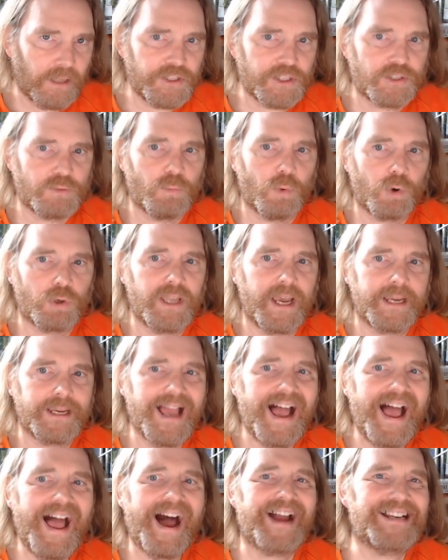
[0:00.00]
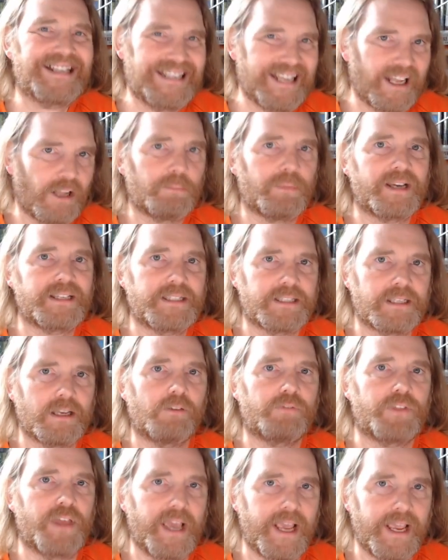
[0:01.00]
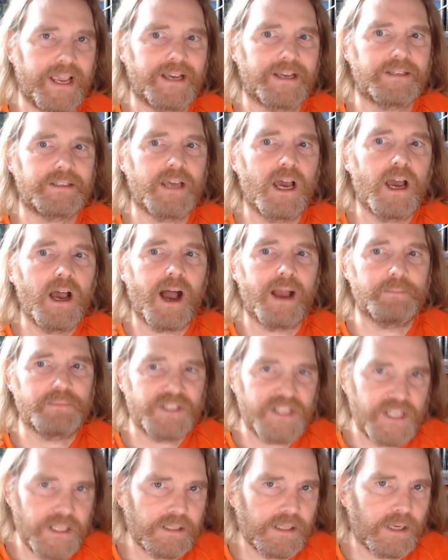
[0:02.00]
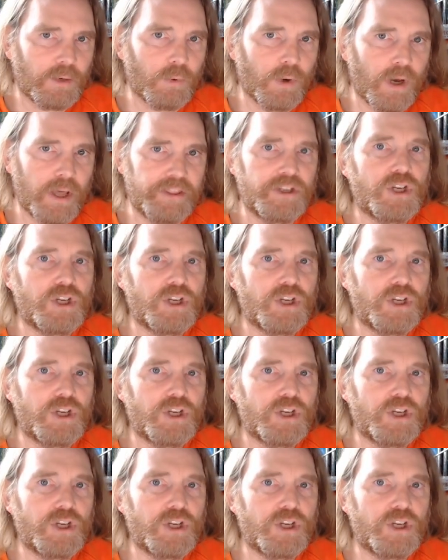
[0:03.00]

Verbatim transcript: It's more like I dealt myself the hand I'm dealing with,